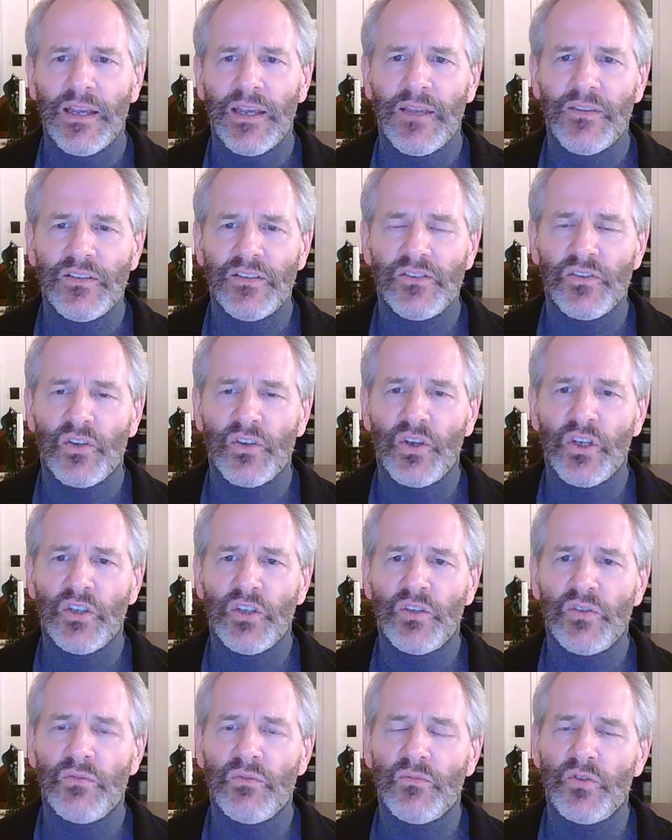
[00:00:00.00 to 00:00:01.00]
And this is a
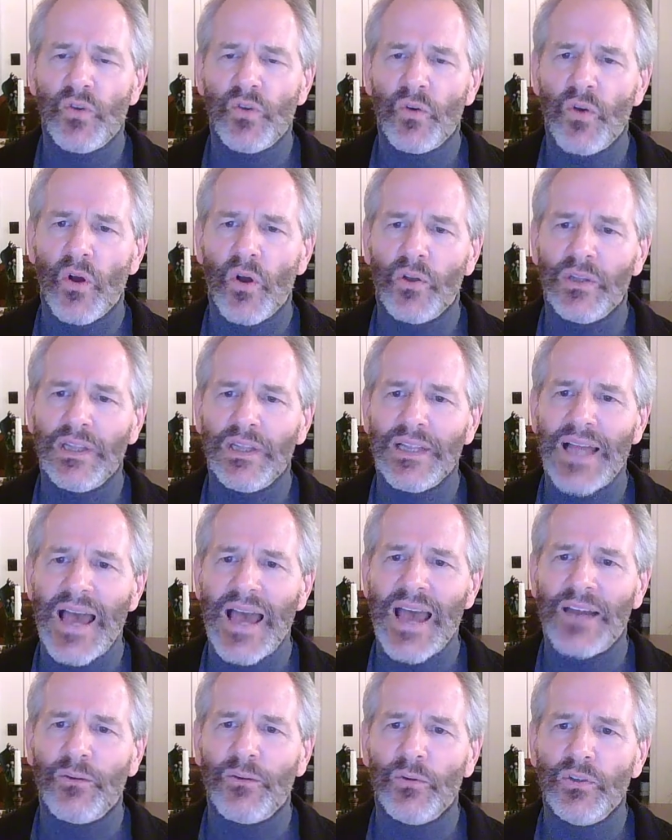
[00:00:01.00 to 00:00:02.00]
good so-called
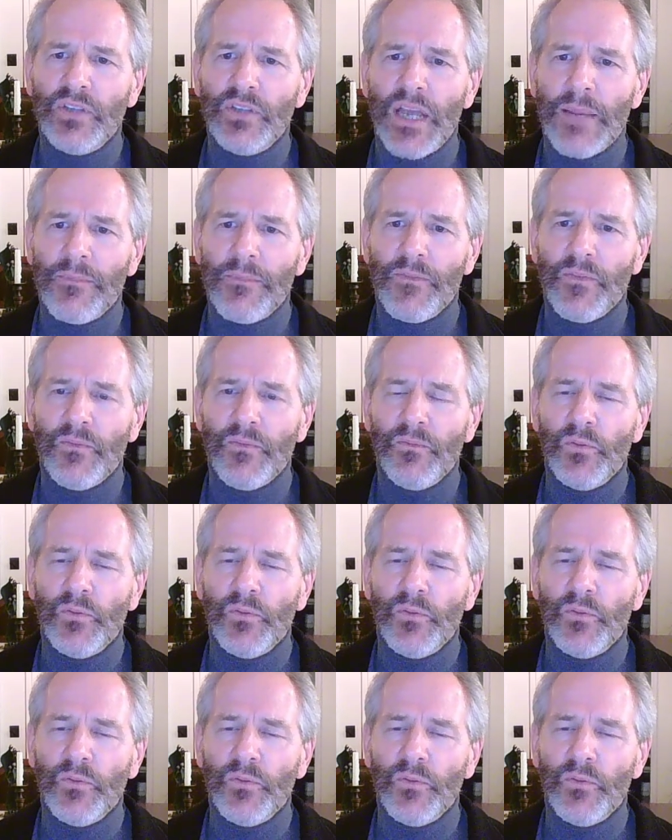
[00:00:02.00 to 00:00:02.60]
lateral type